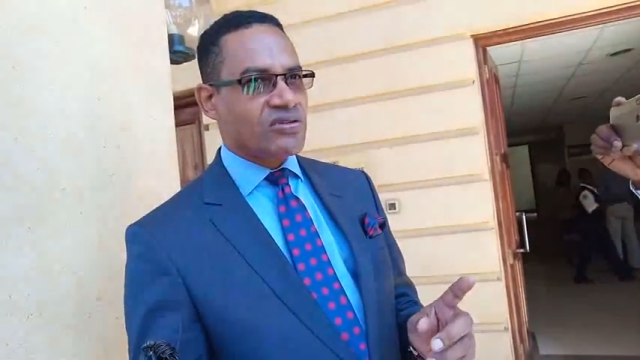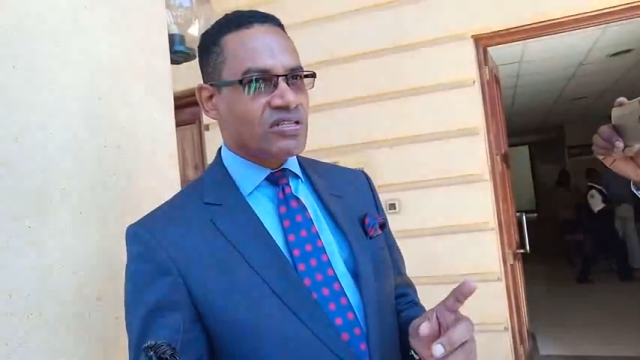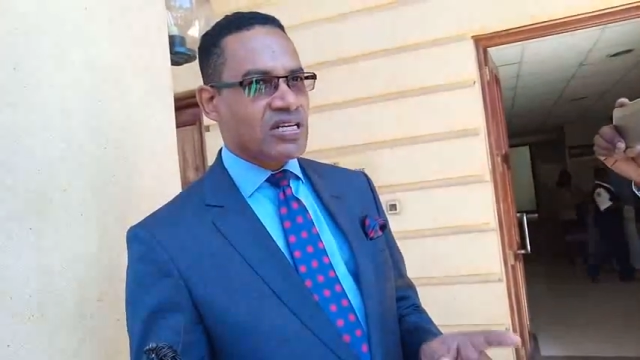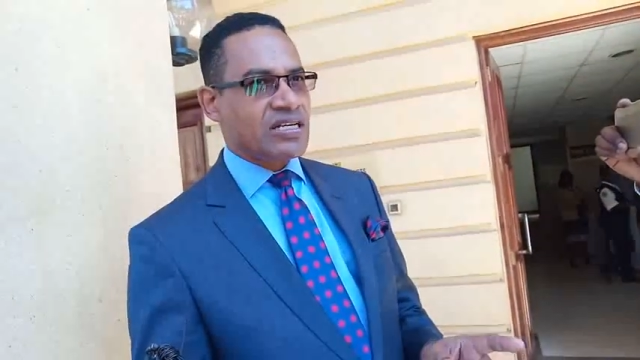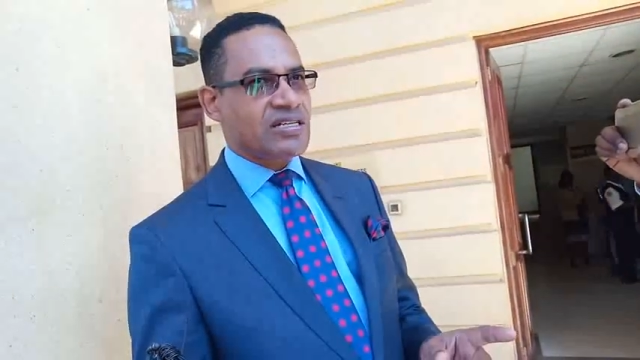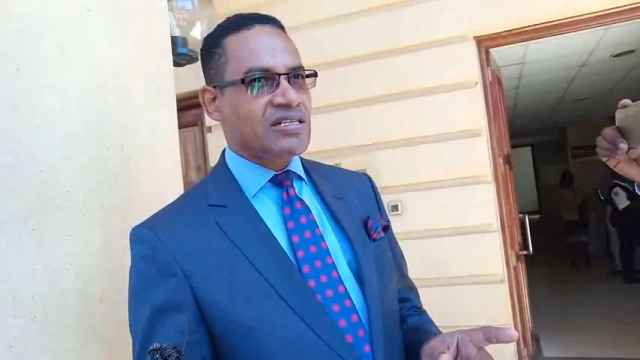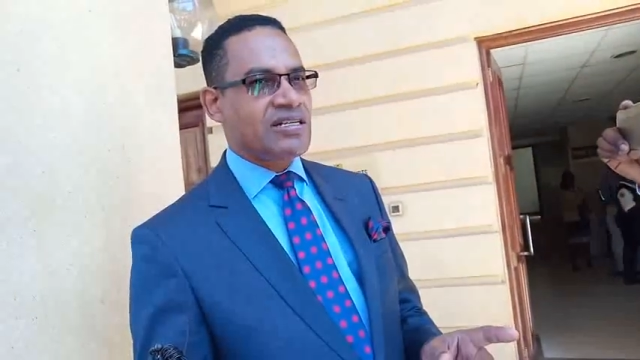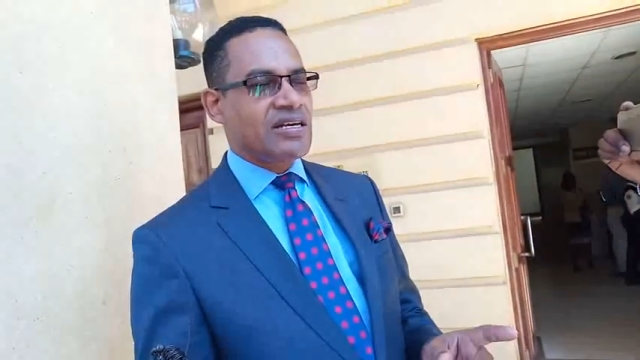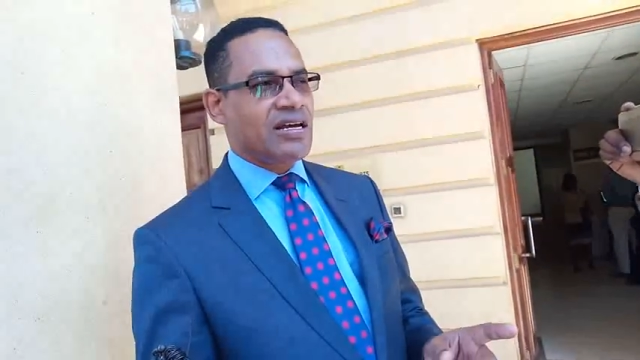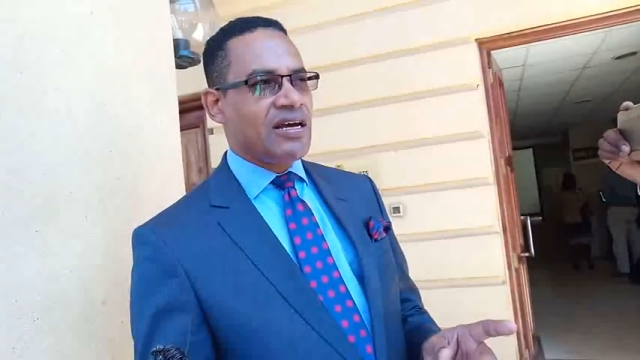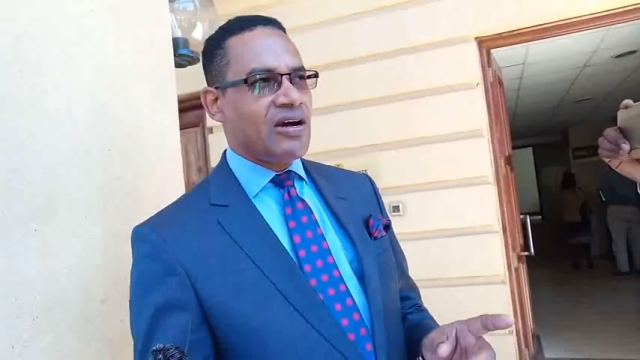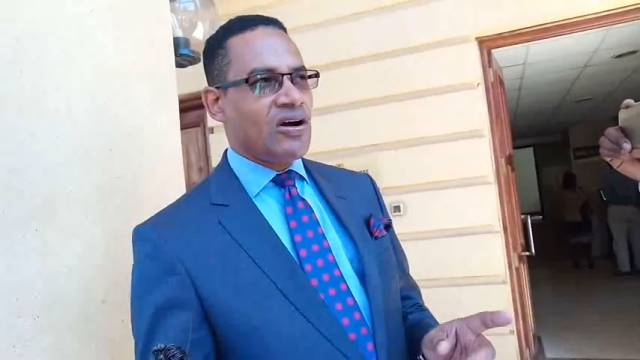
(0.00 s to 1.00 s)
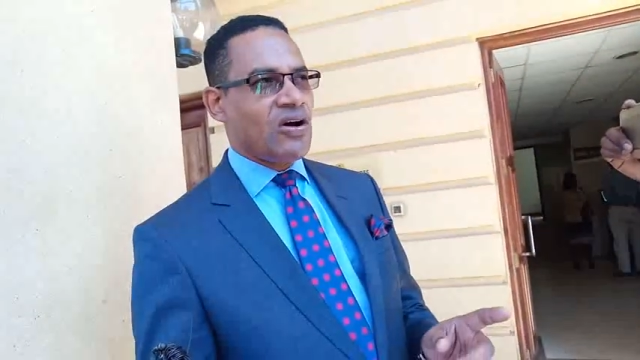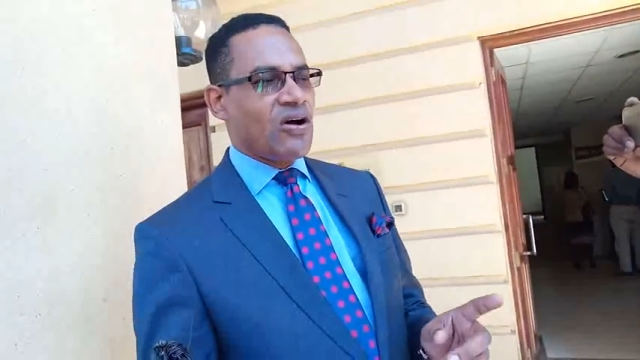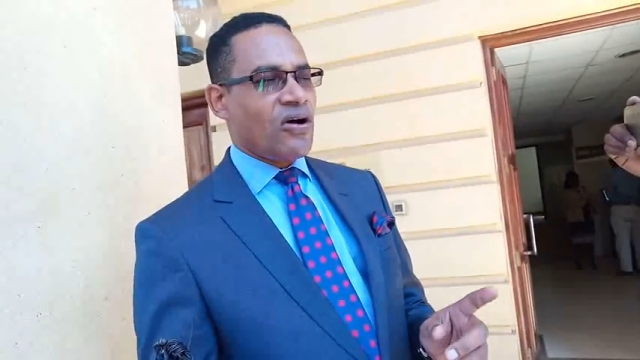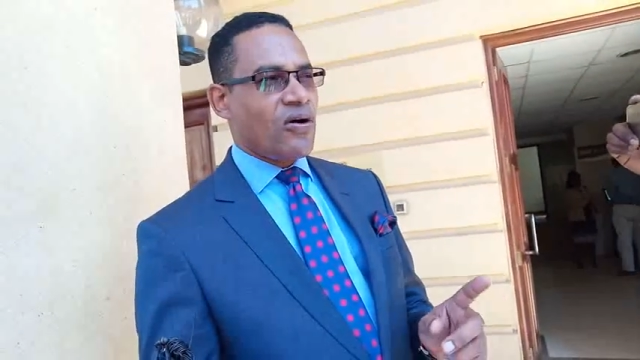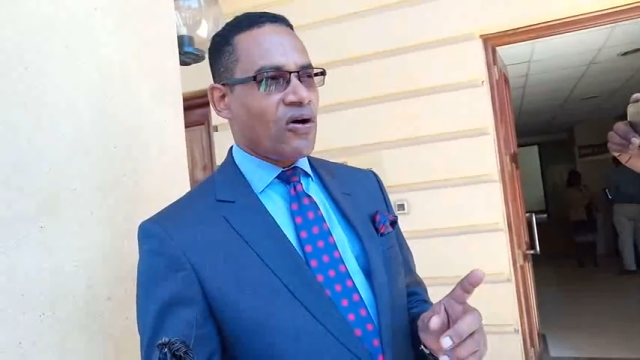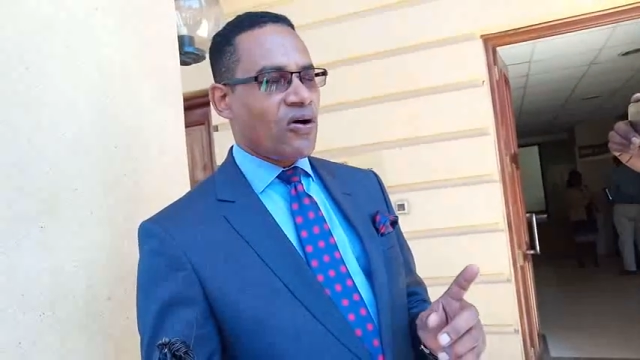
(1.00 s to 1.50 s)
6
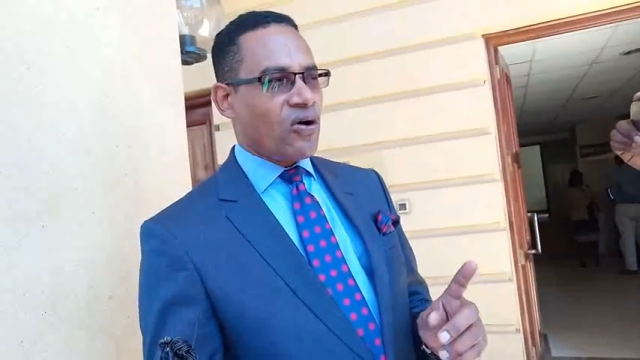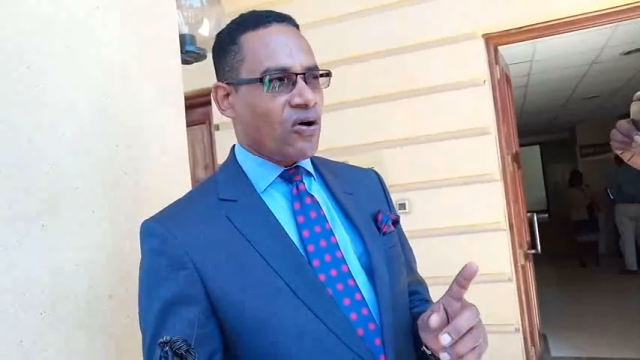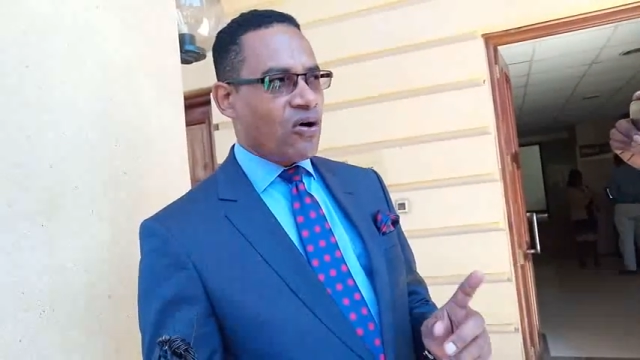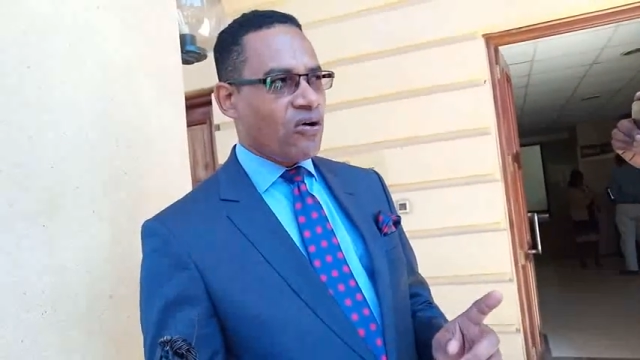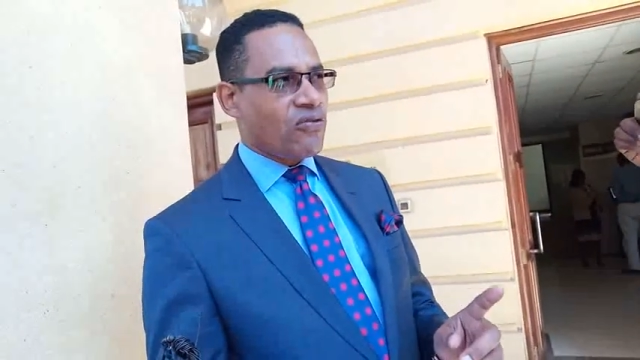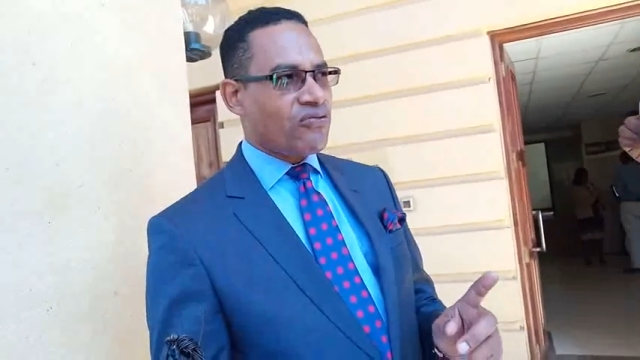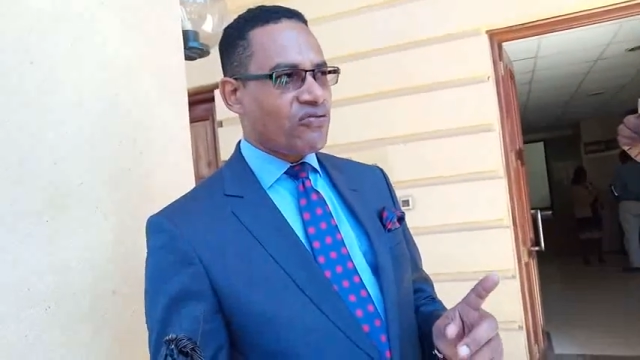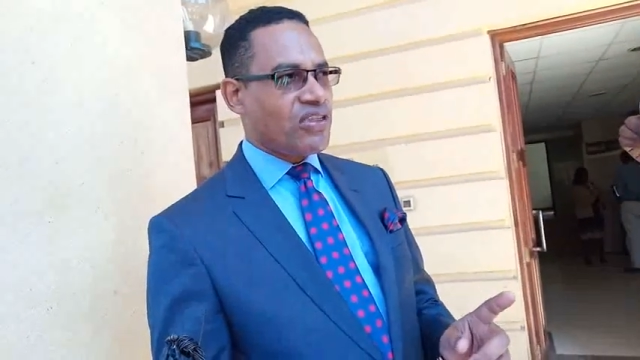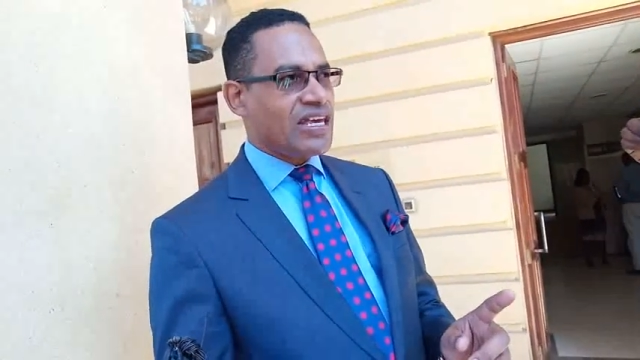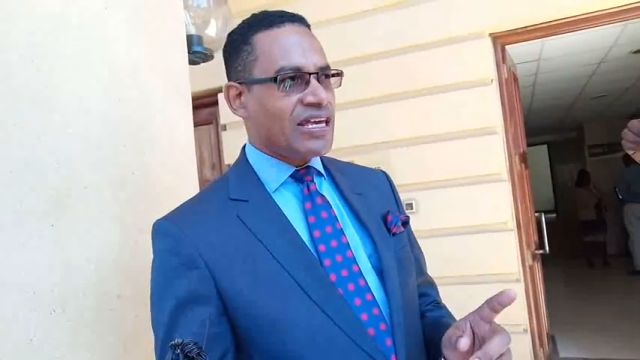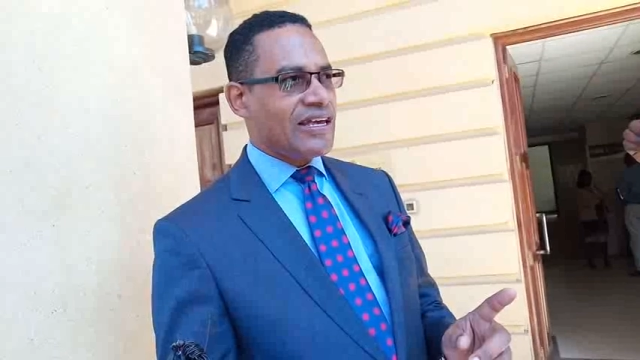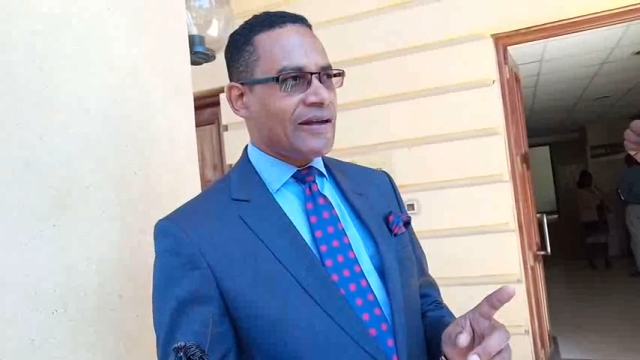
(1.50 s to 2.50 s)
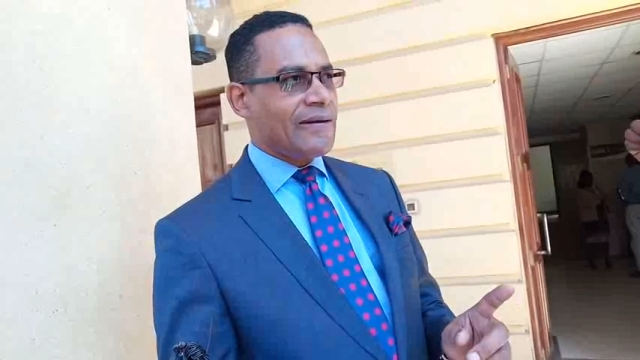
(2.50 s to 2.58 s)
of the